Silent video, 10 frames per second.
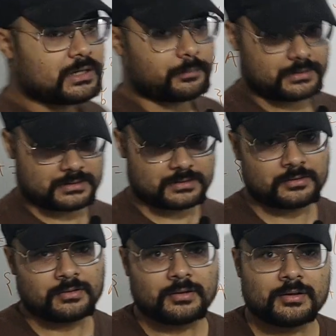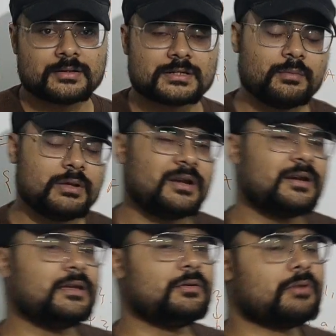three tuples.
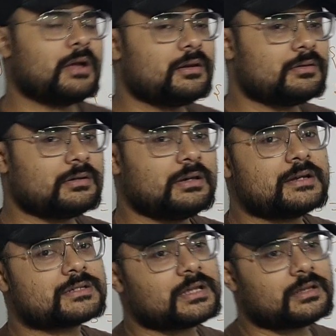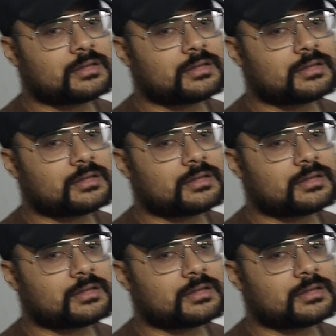Similarly, you can, let's